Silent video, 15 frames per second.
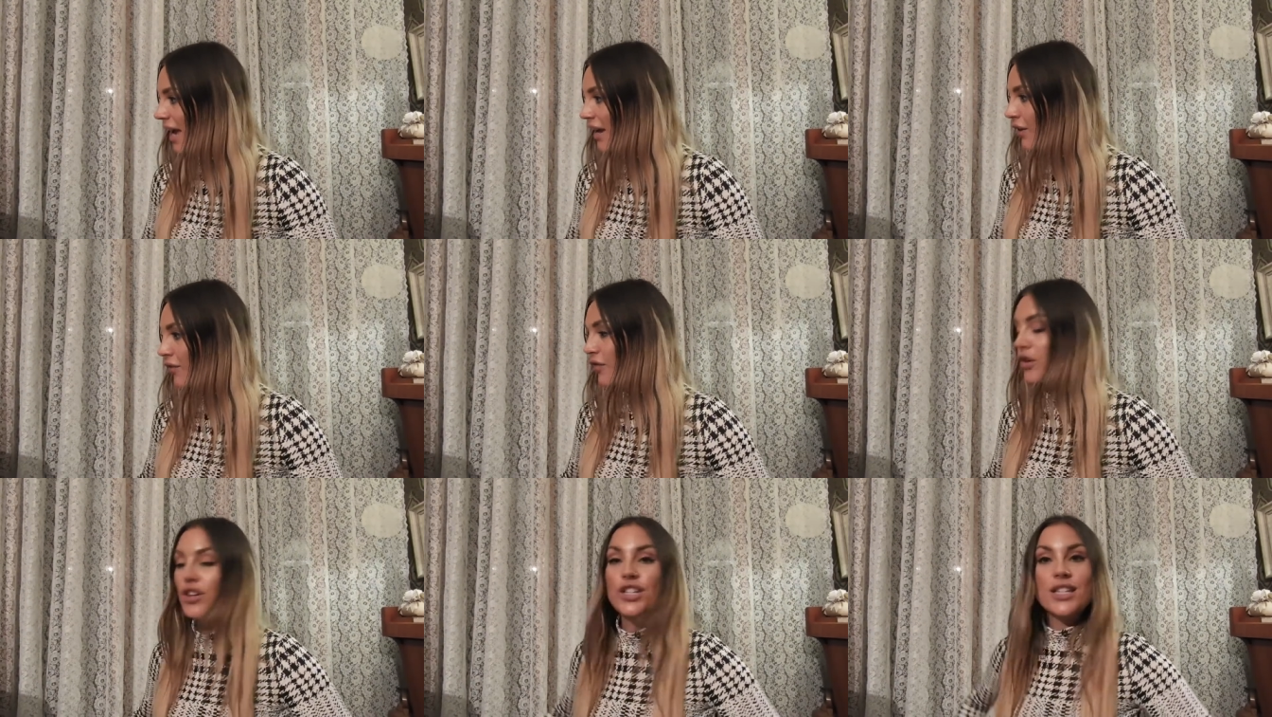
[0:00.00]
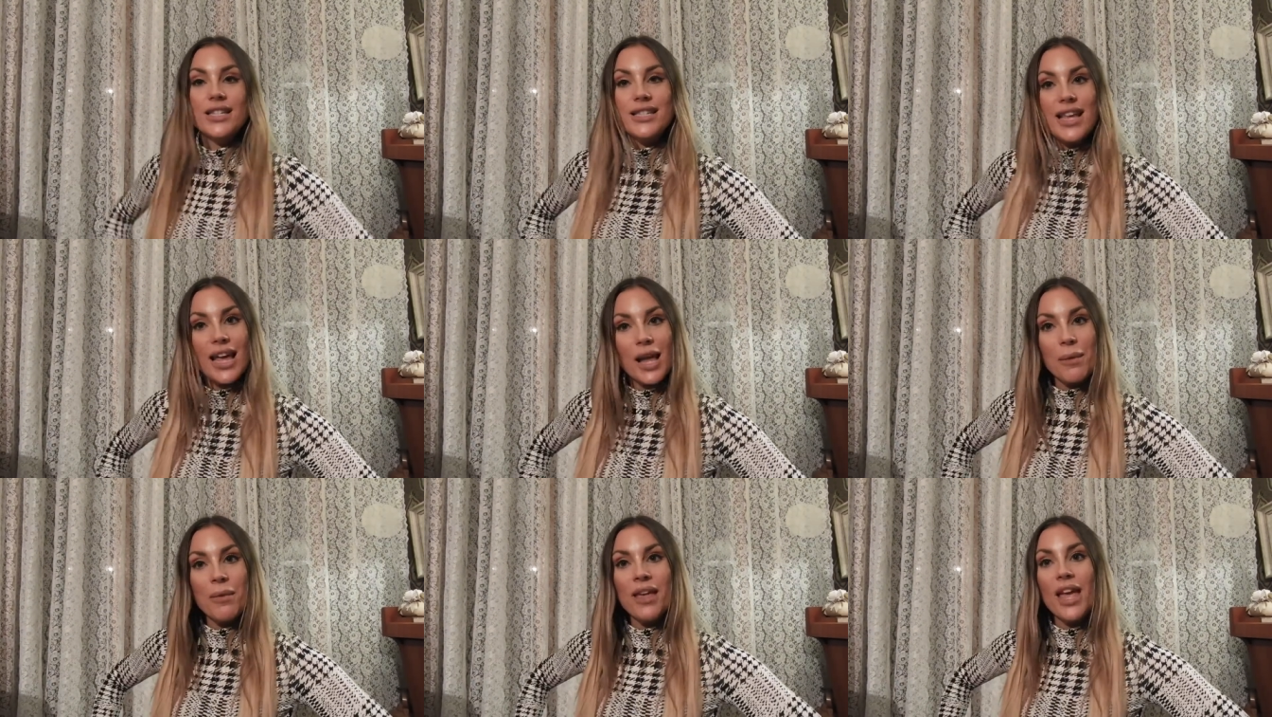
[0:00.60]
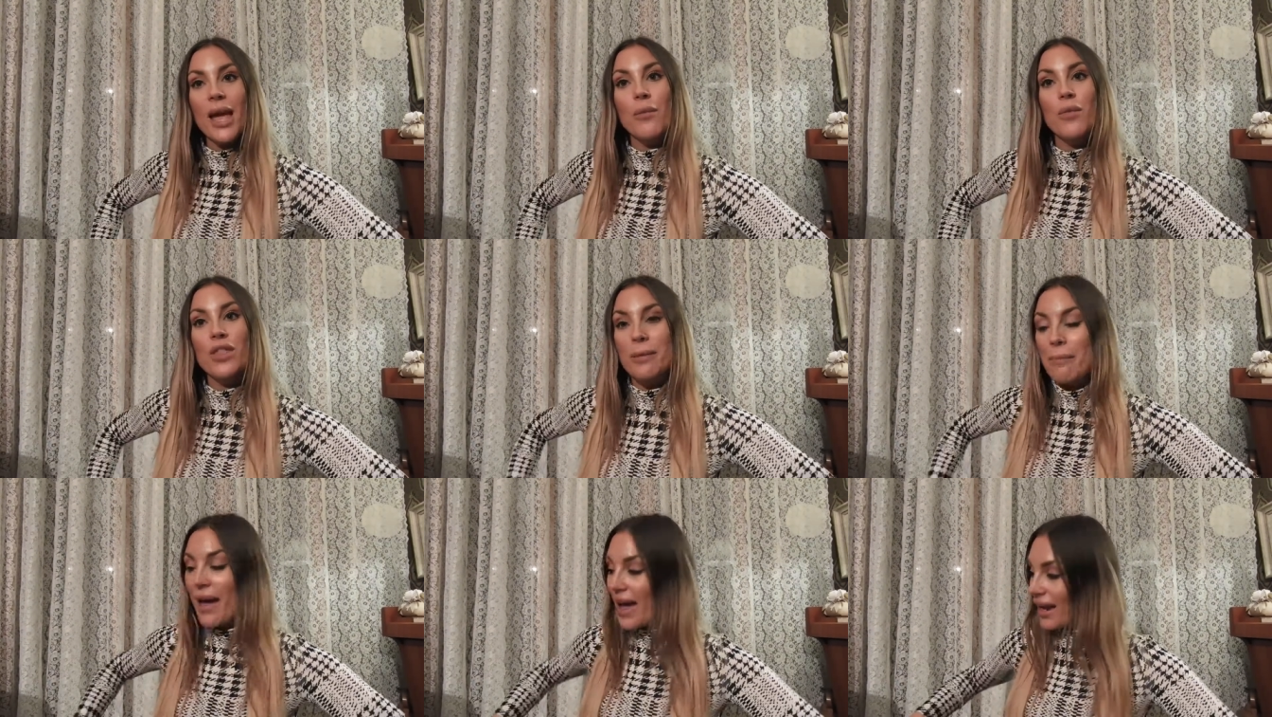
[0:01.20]
And of course the same, it came
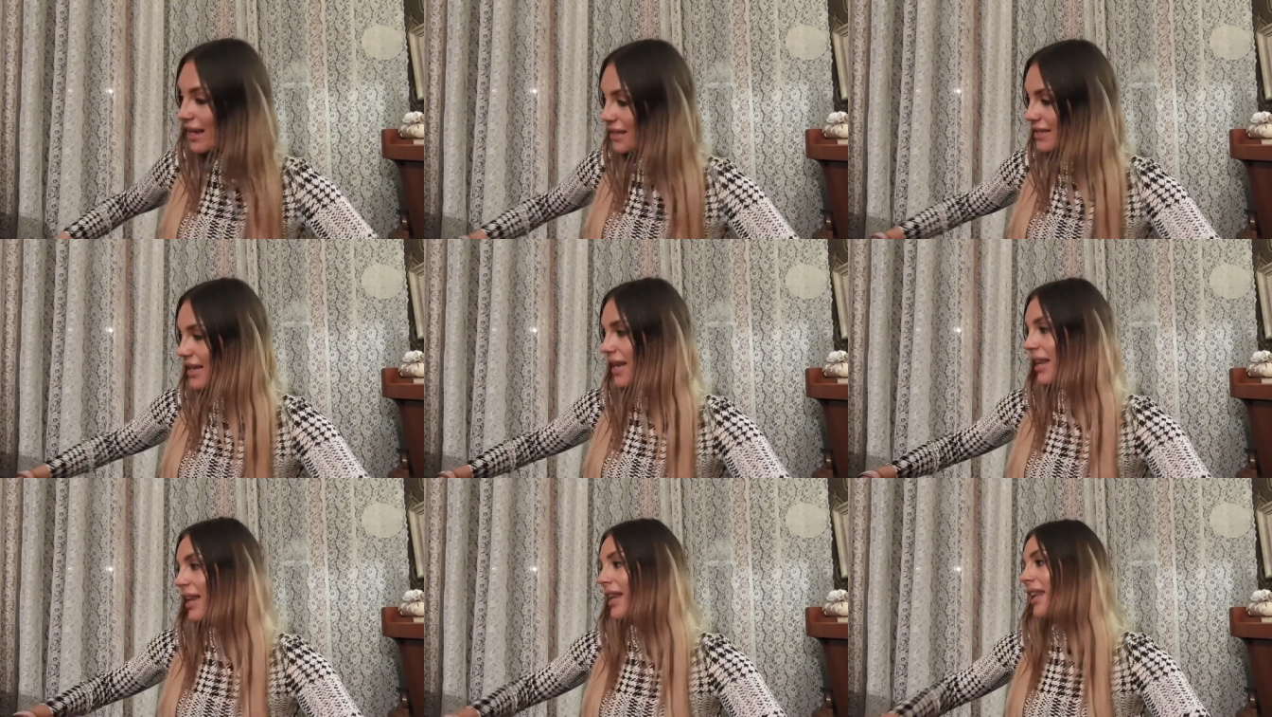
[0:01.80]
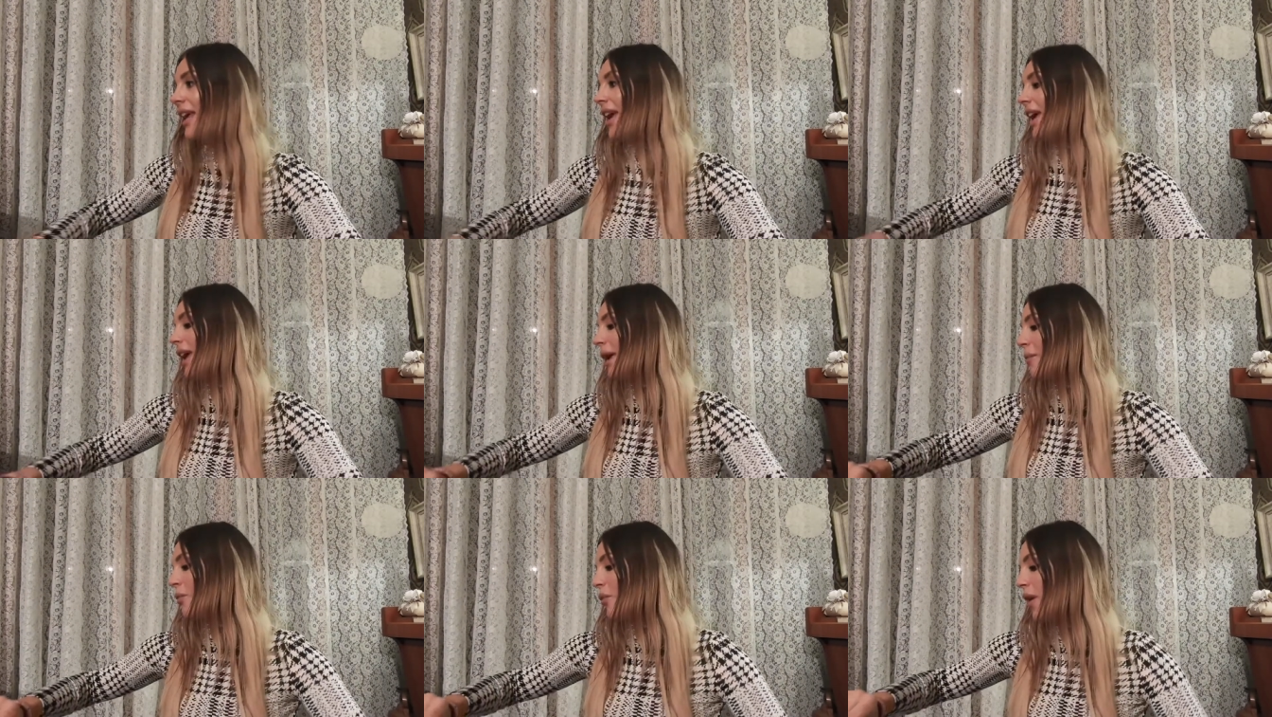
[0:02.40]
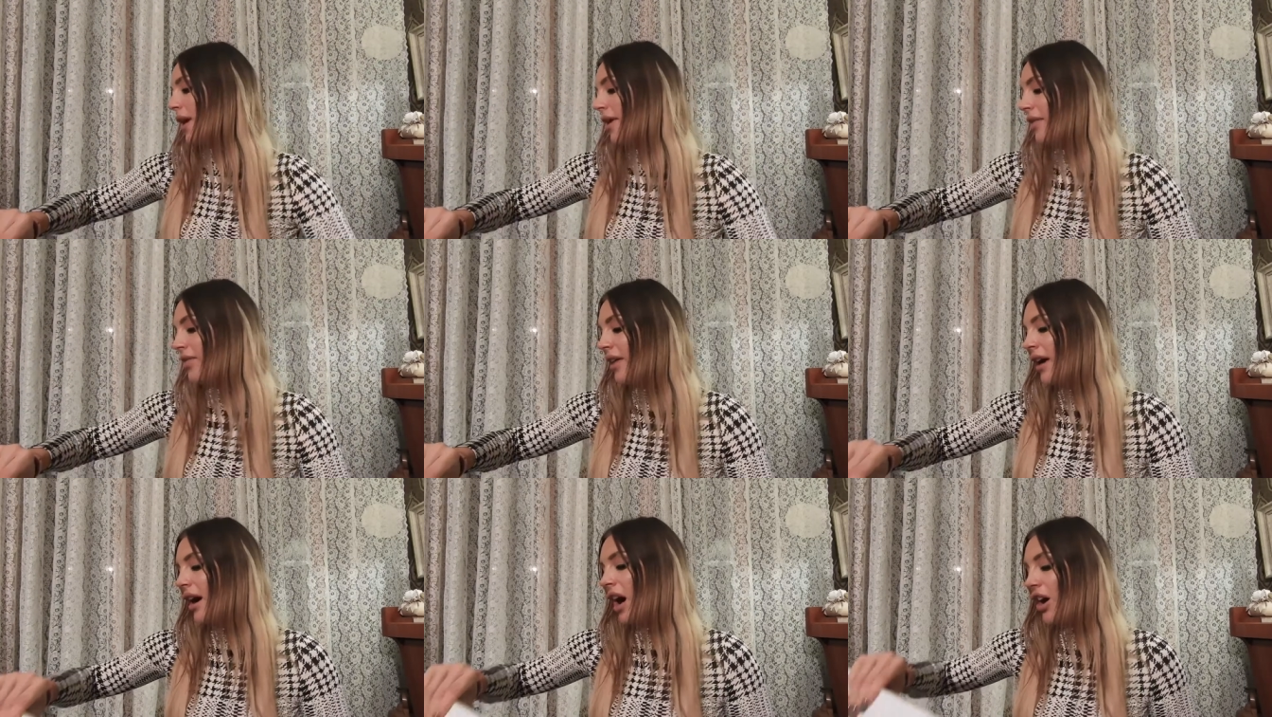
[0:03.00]
with a magazine, it came with
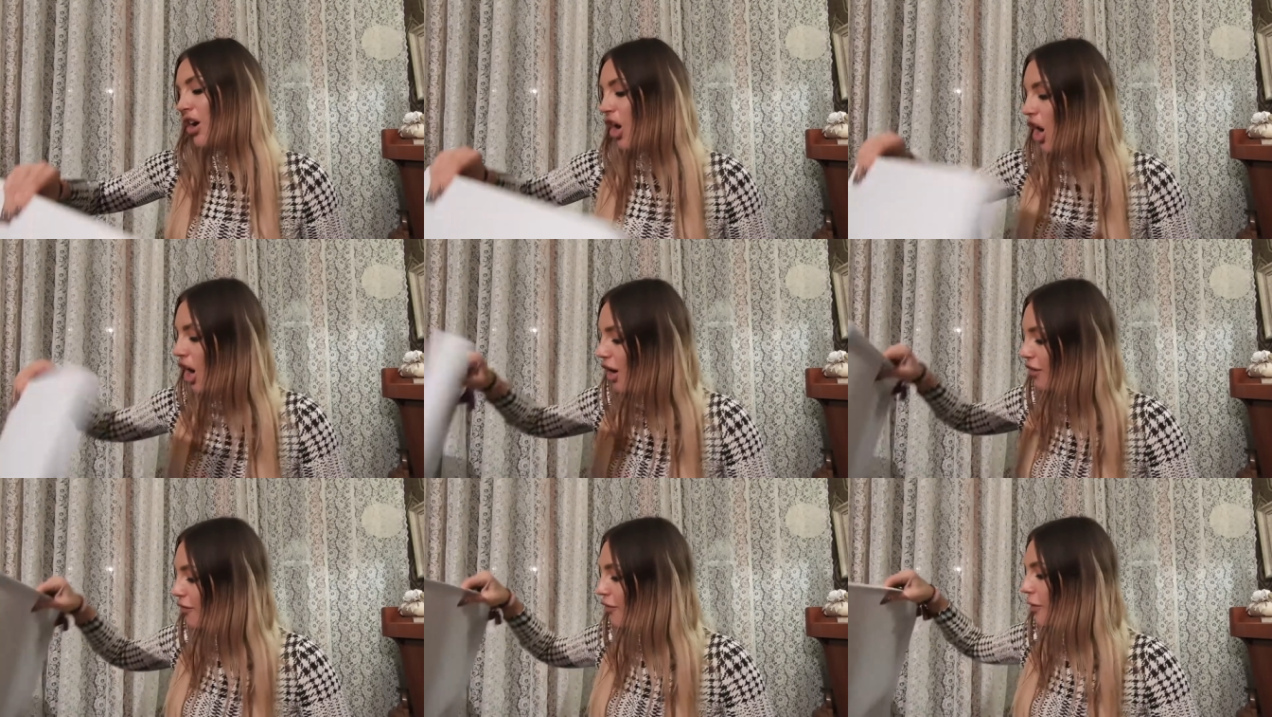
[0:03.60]
uh, a card